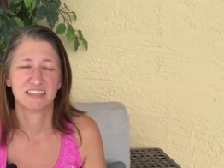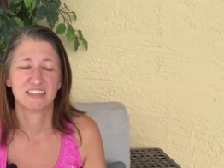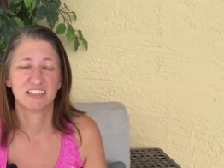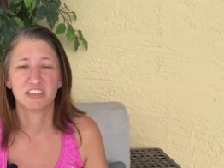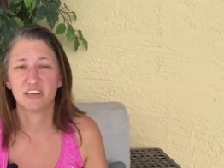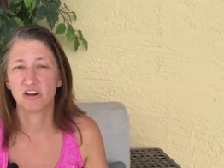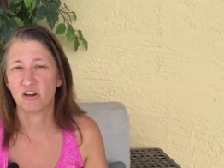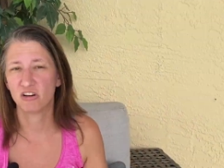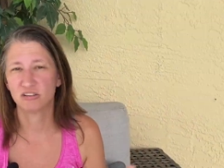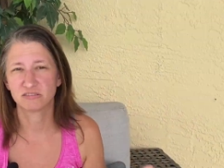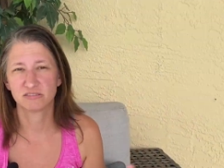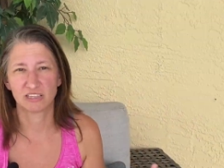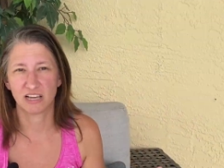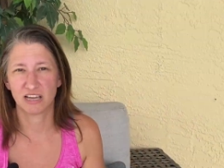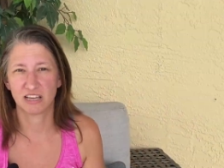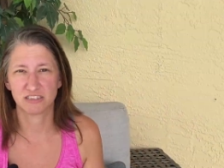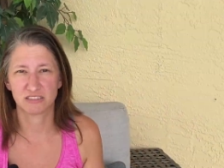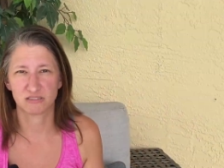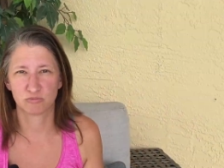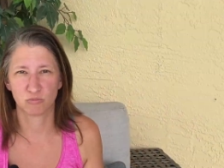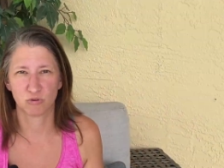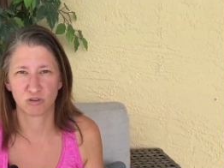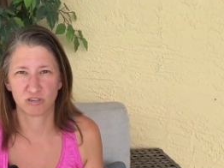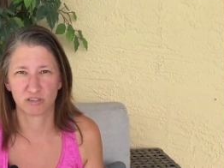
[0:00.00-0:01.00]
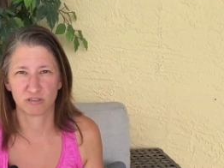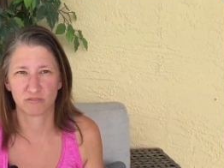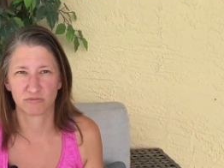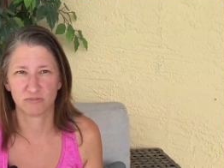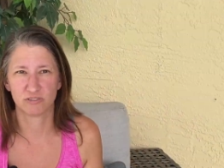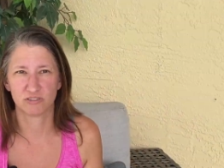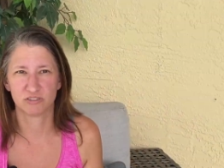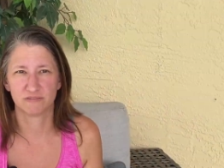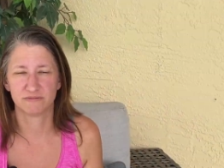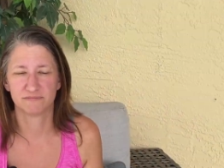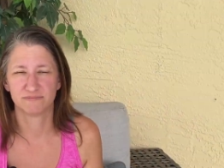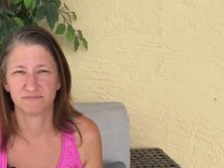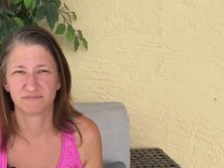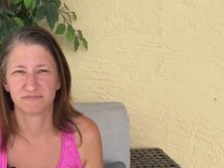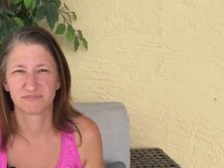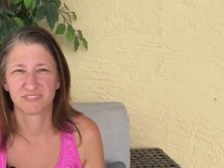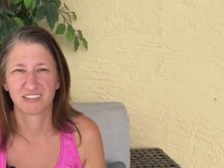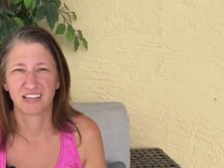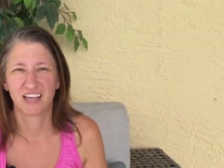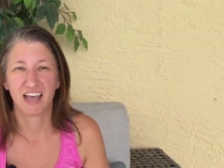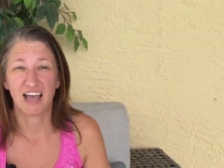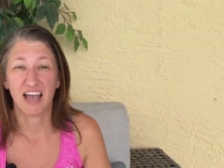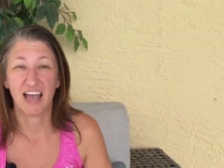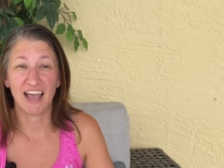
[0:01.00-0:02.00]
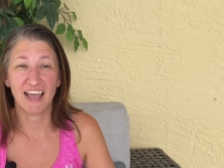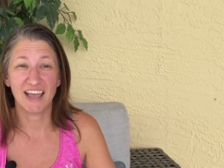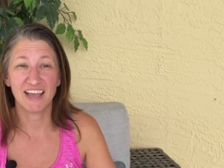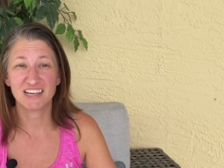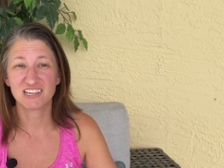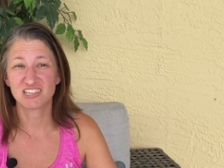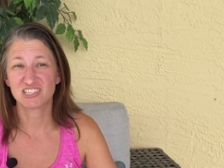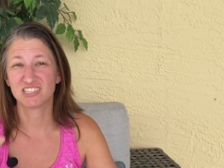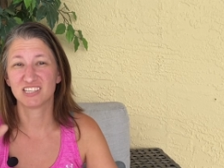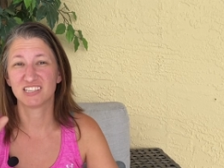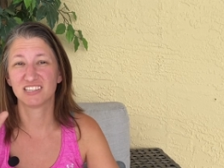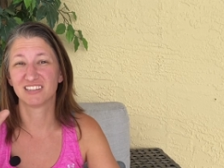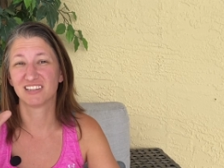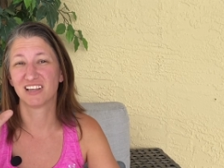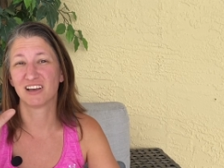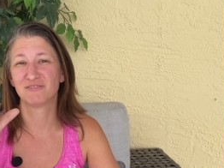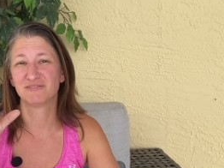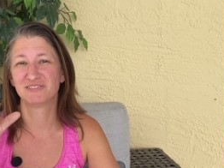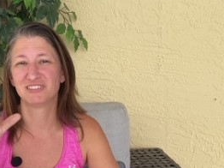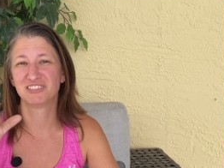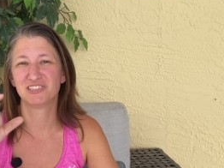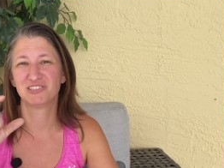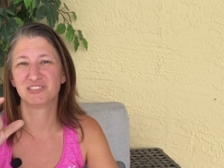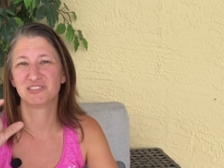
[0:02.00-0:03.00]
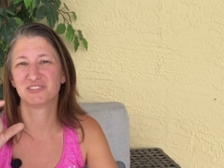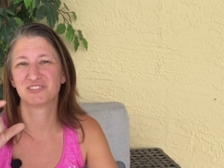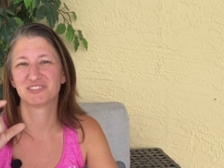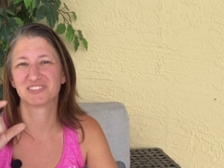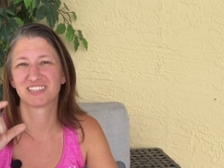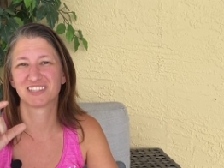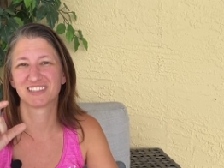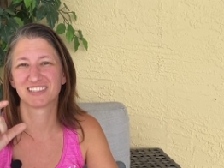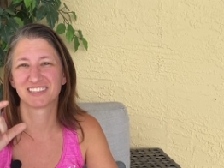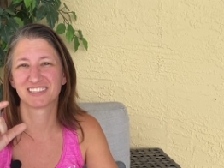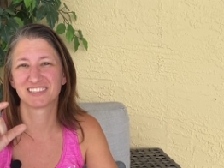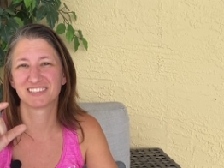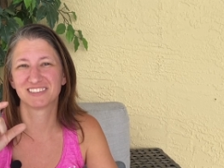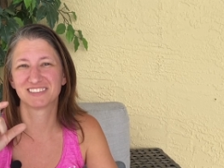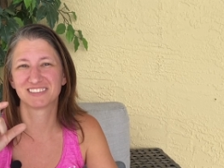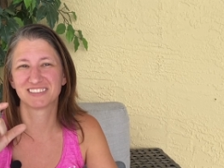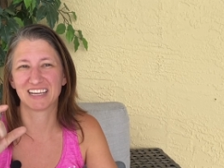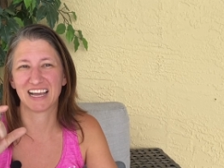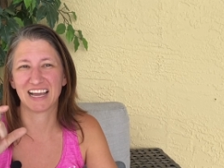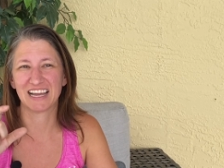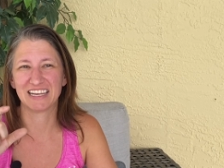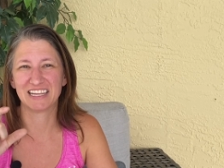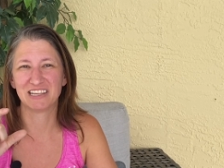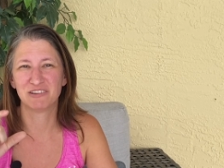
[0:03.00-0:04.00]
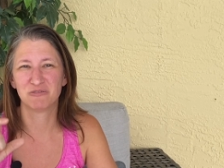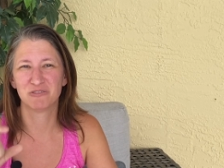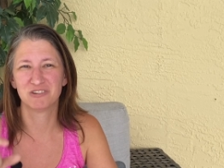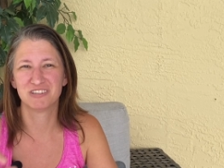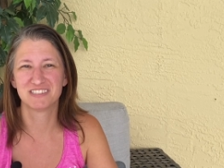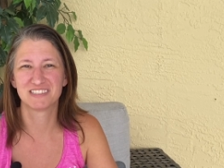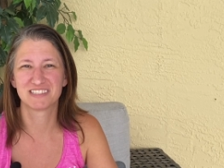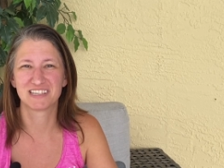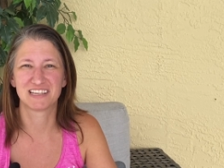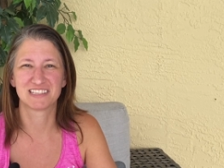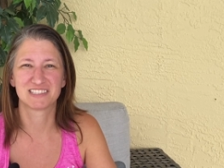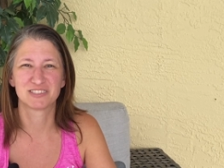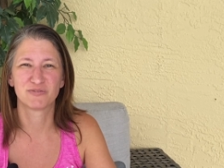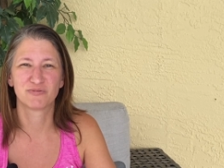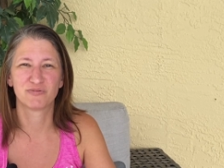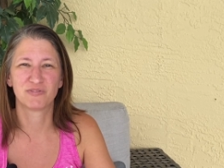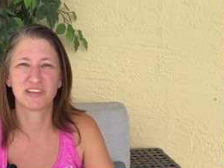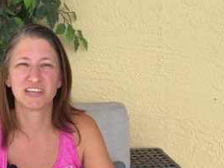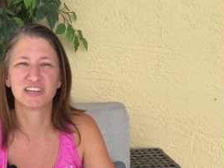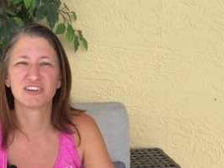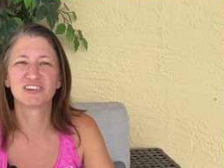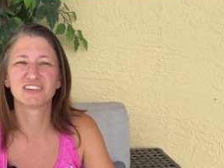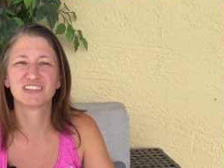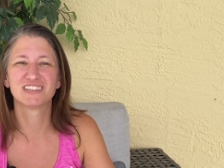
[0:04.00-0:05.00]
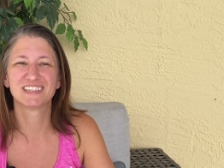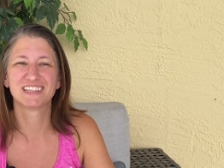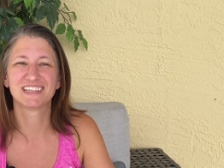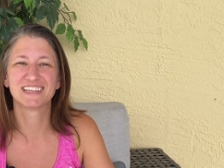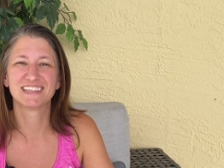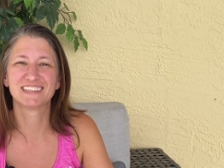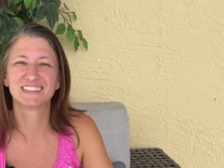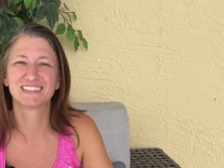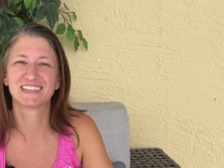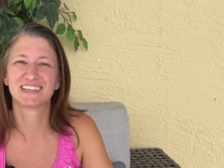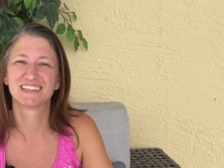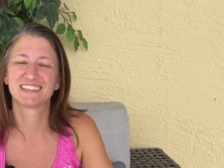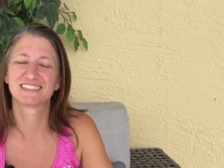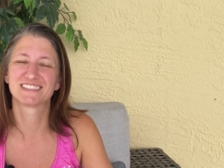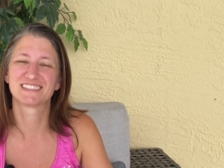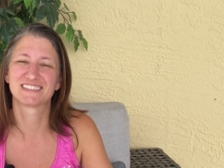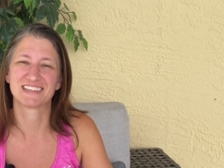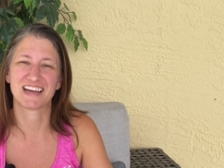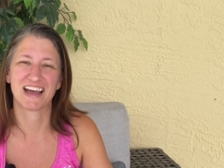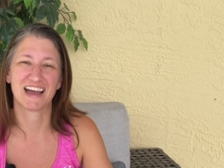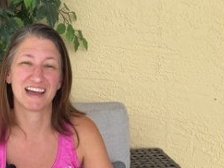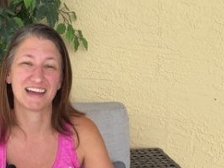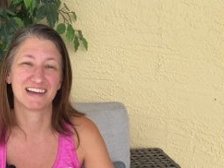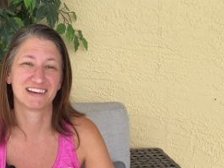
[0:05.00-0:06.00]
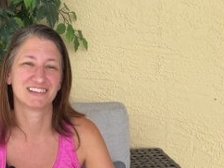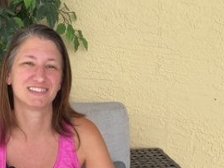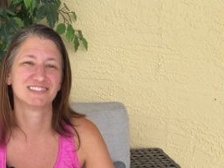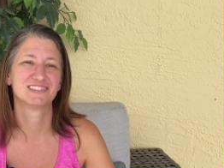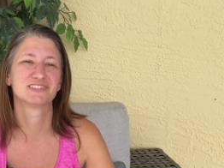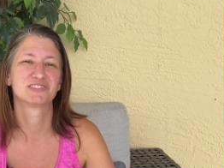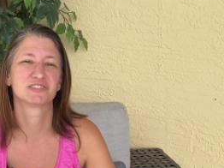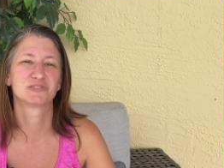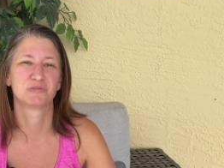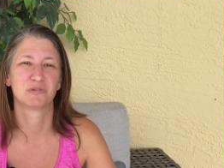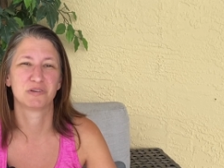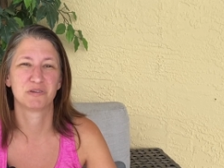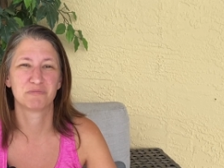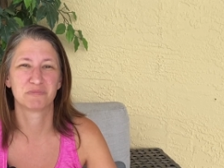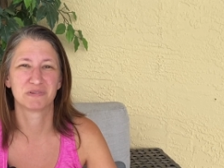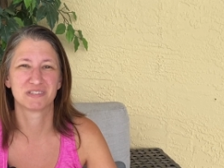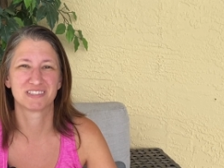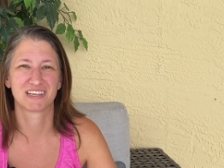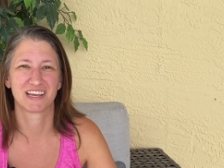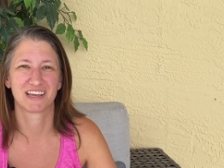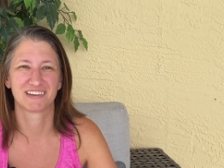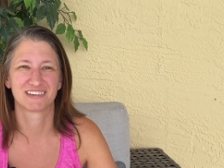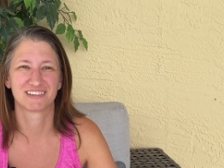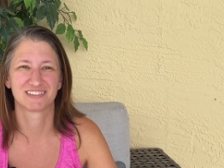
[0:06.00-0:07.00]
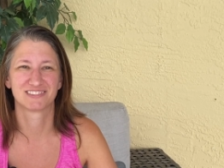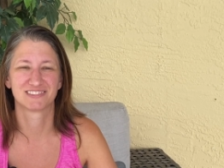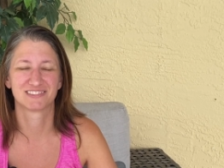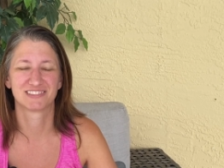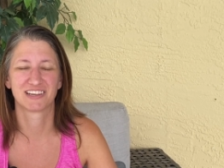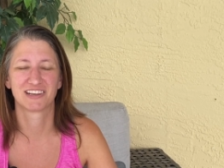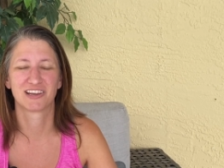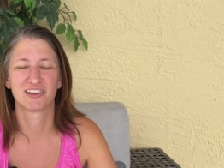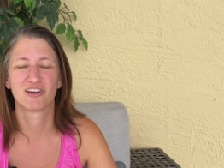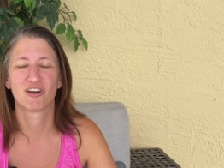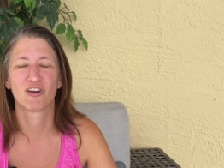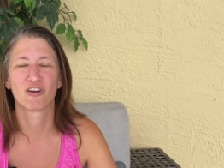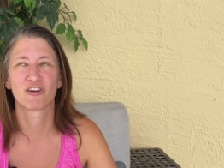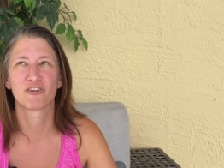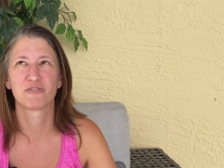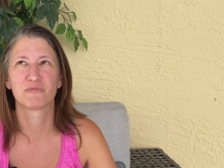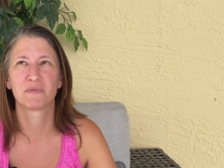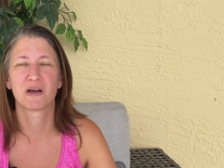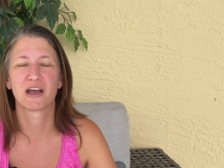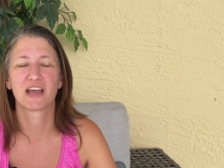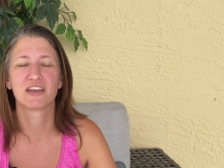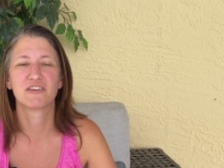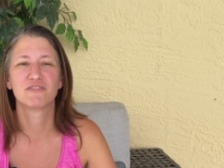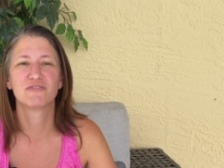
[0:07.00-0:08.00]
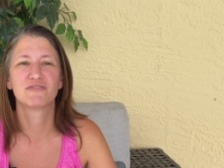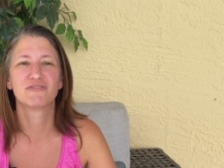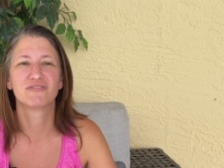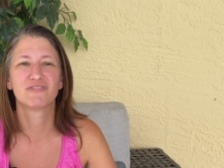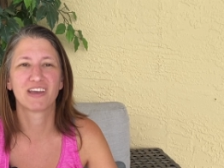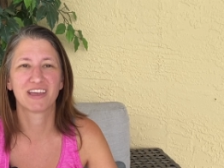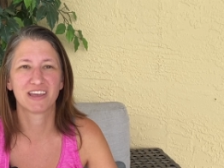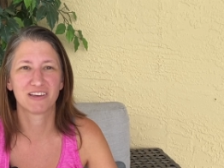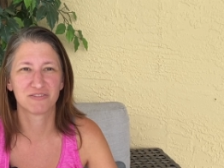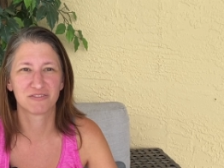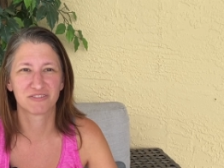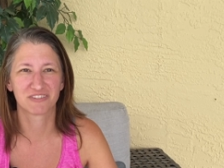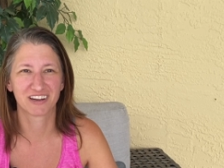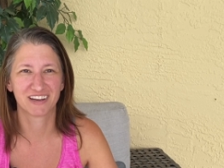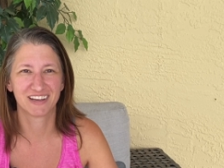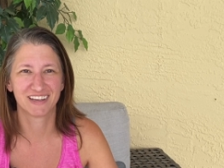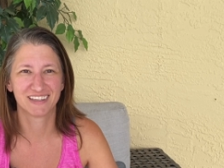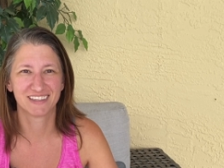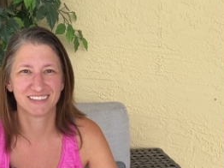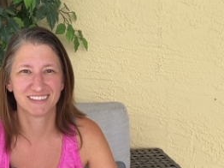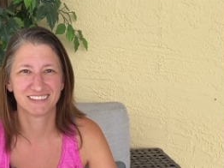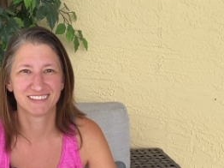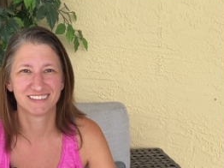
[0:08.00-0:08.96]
They all taste wonderful. I actually love to use the little tiny ones as fingerling style sweet potatoes. They are my favorite.